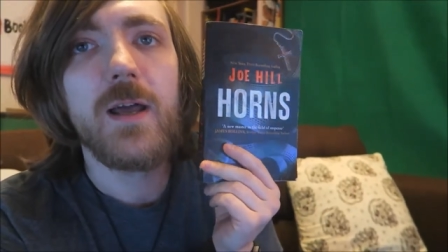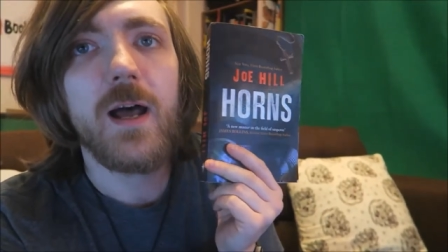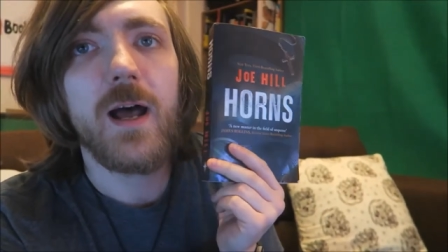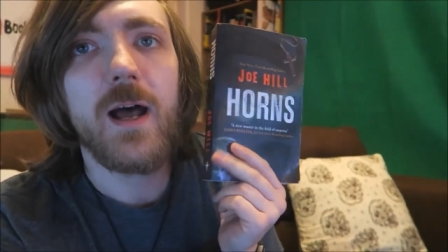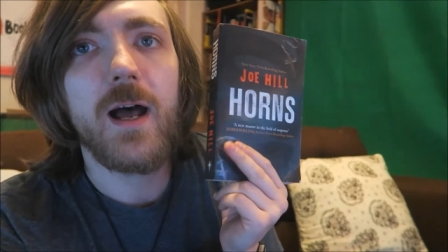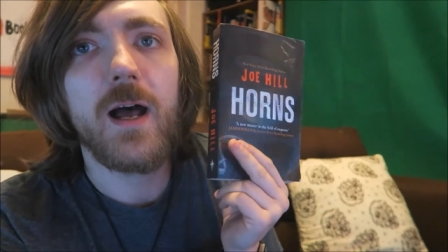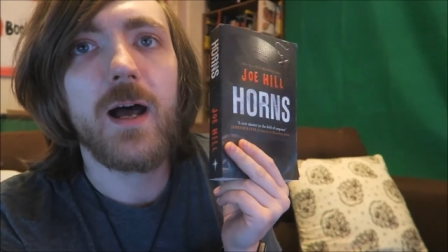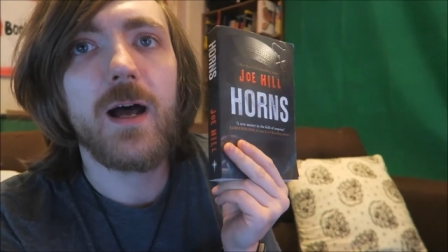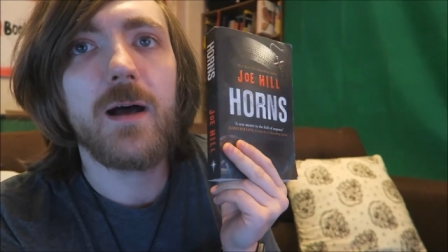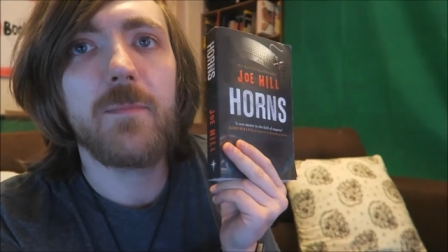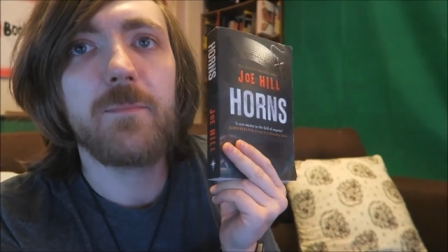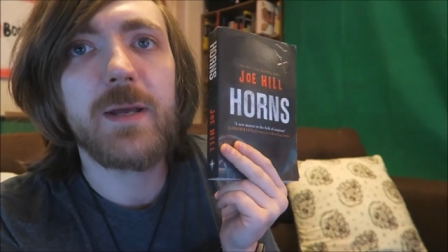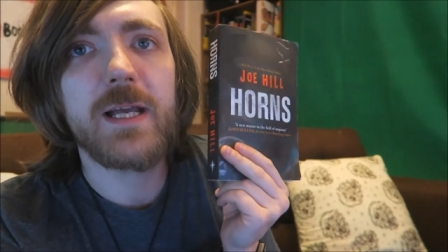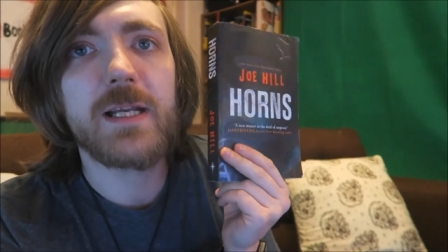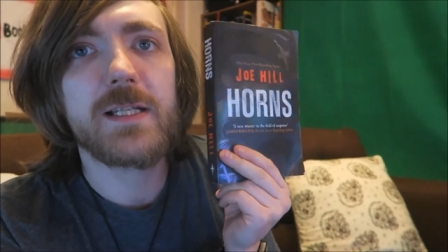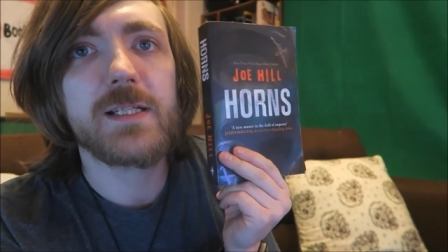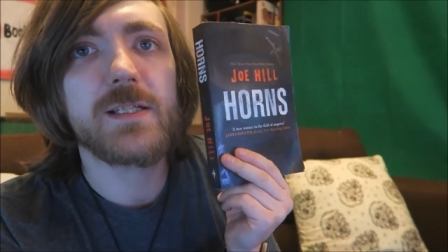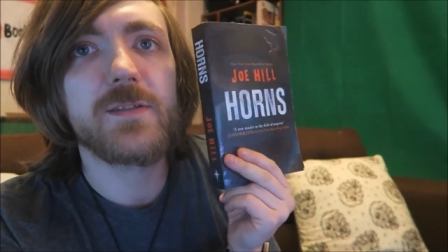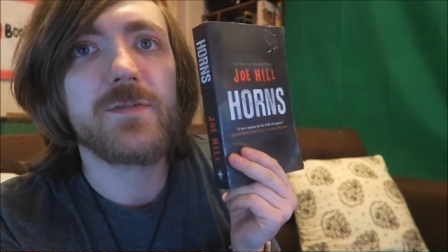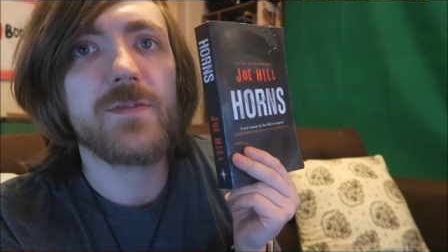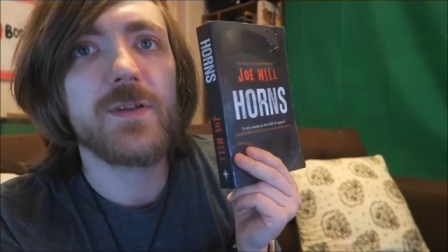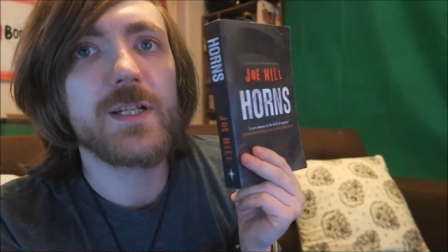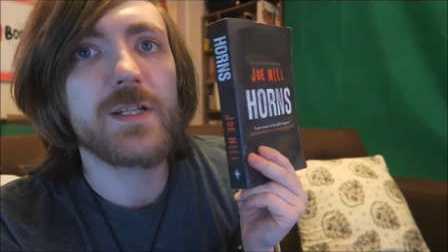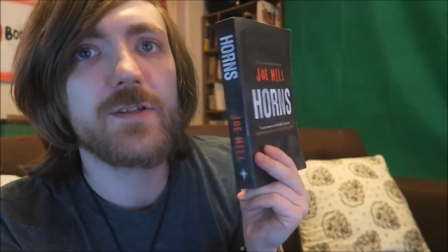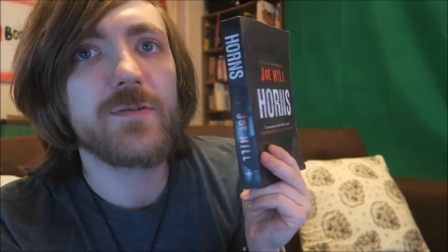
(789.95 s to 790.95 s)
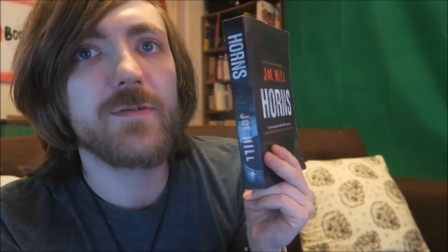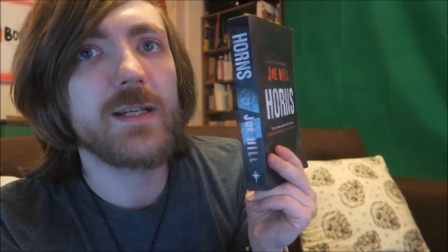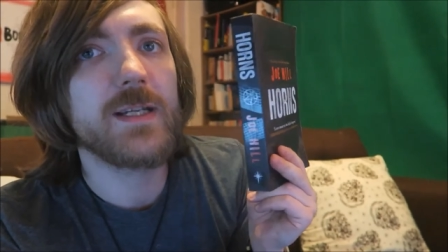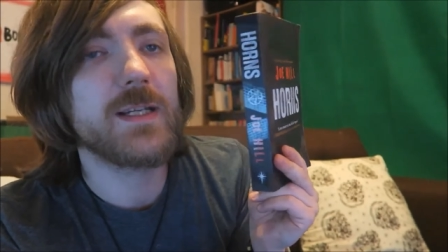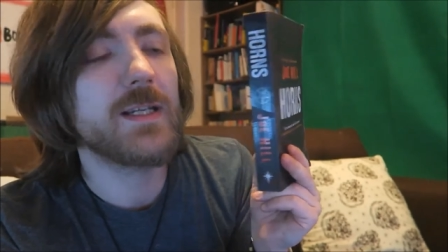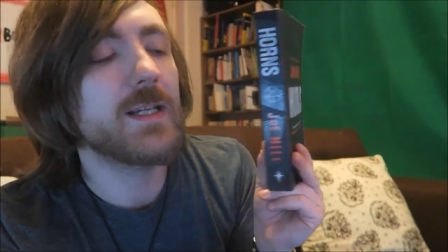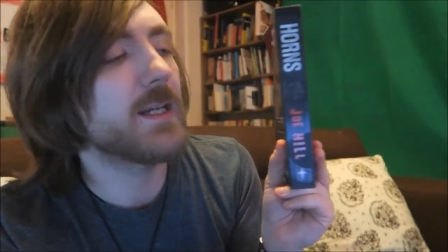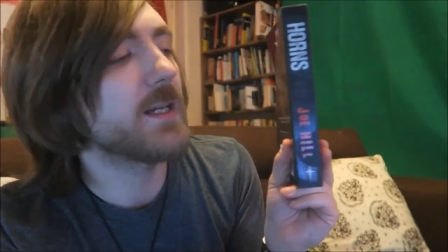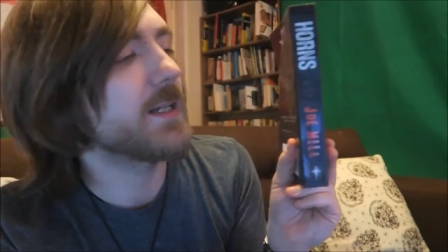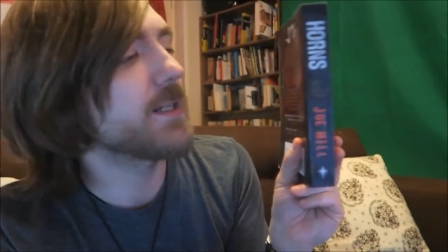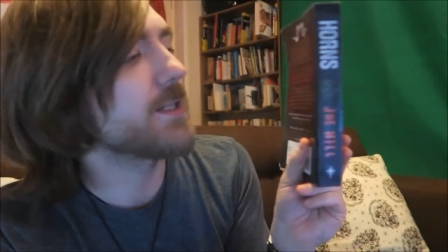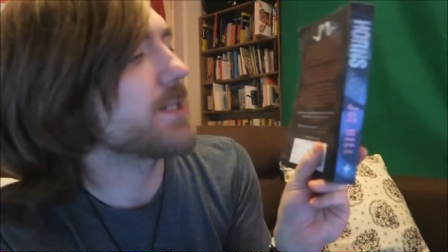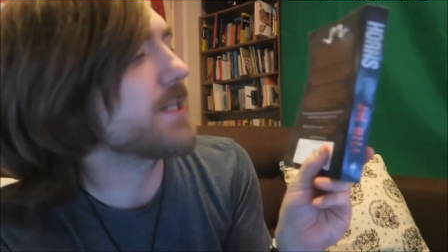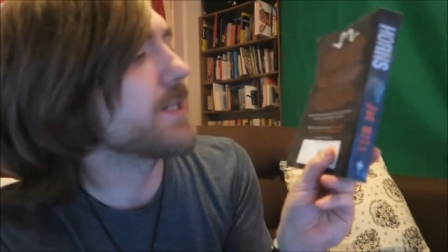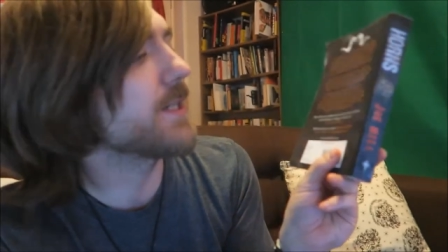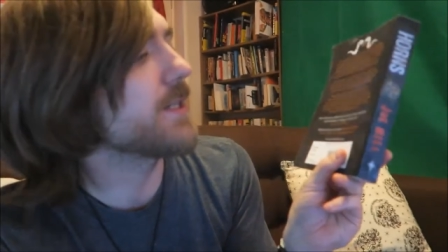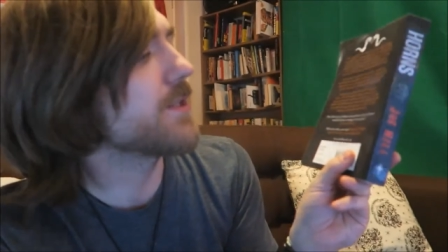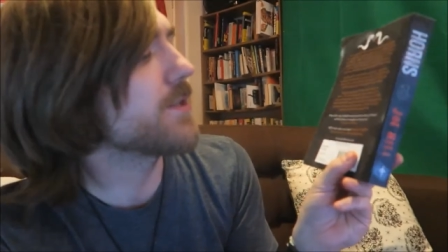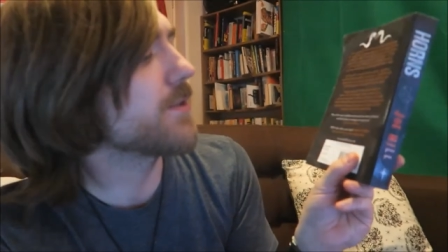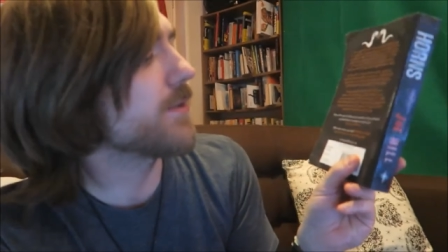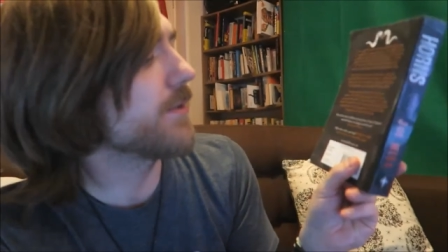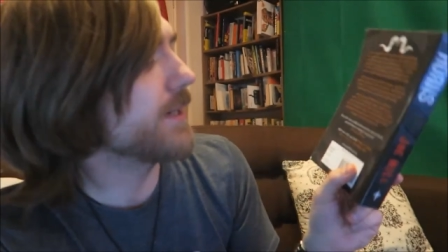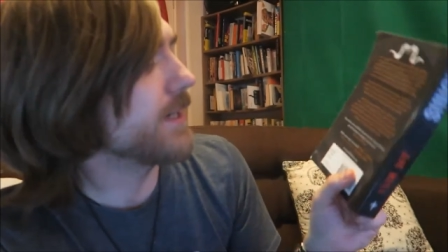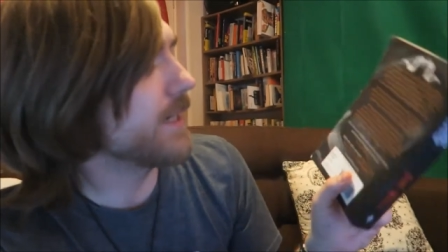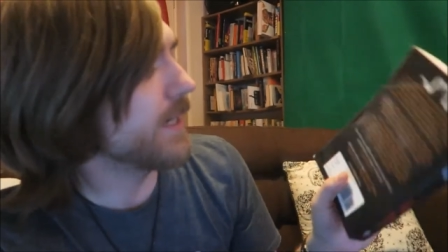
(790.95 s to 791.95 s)
Bex has finished reading it and she
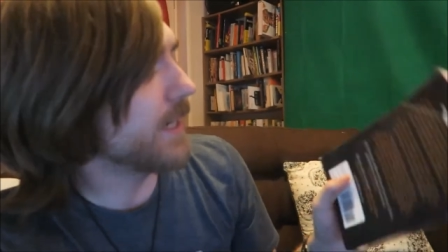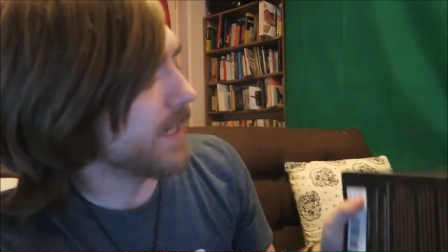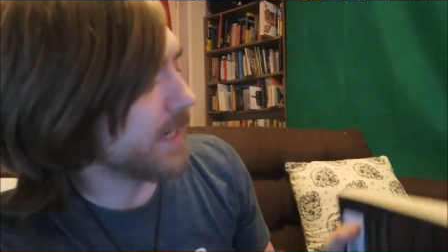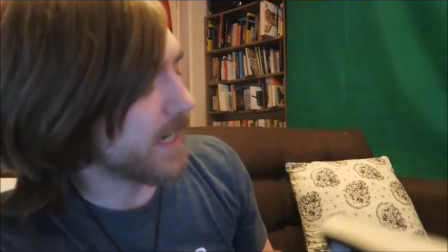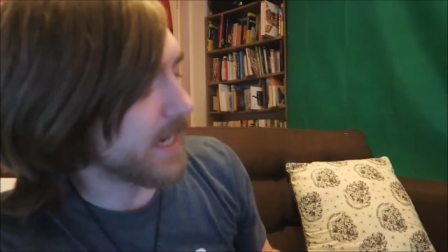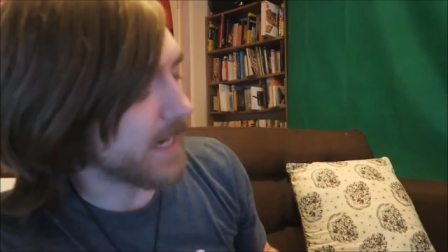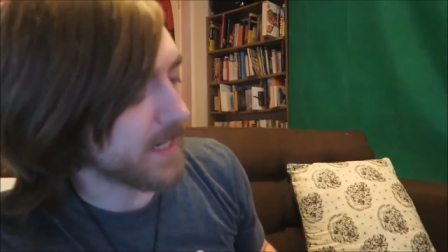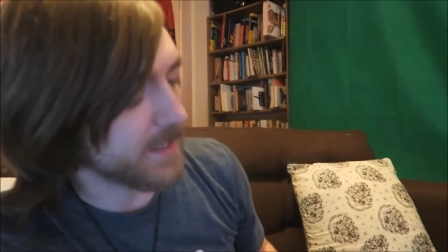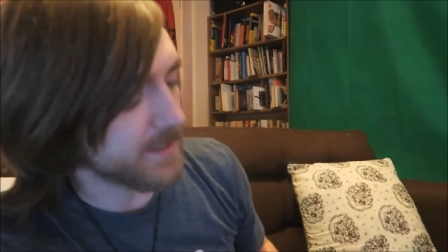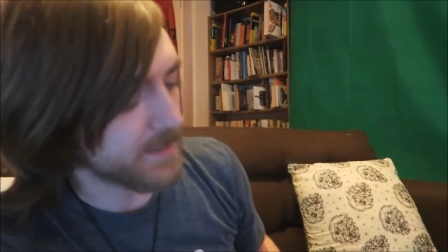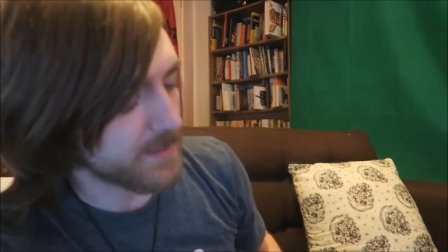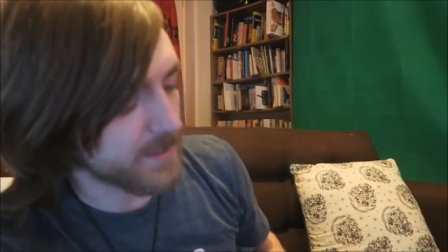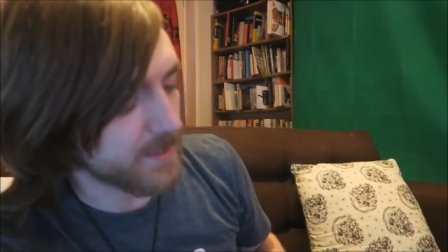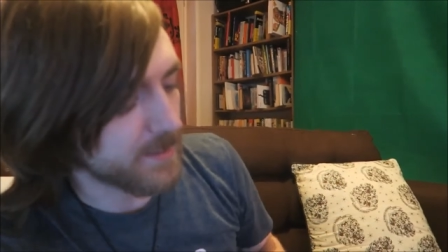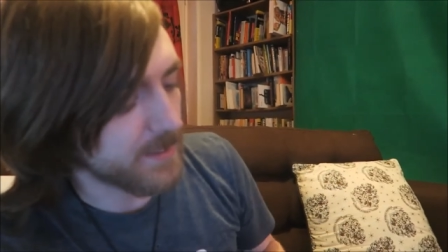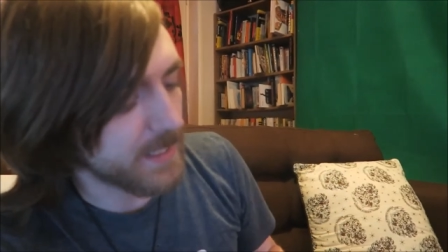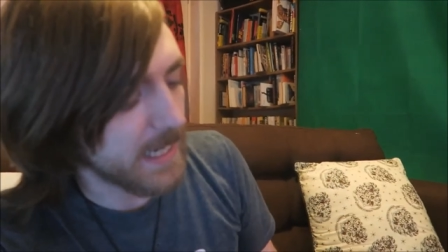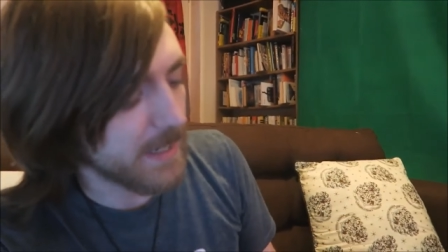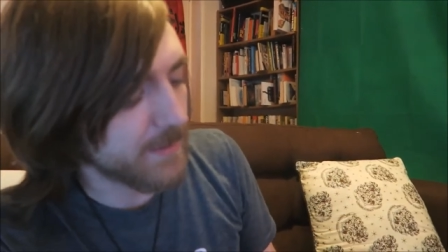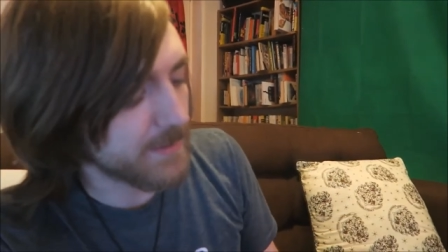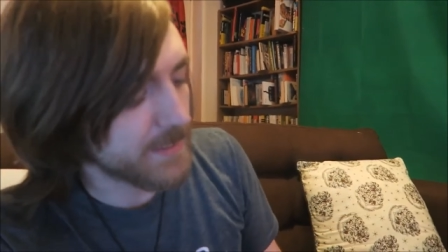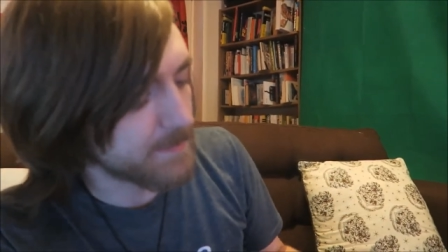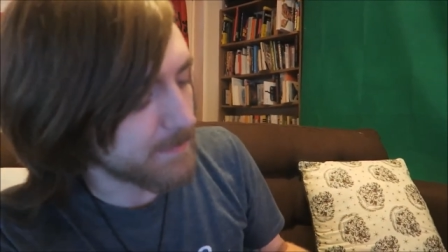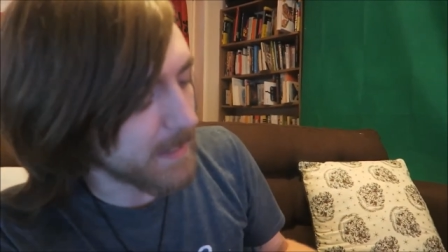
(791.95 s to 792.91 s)
enjoyed it, and so now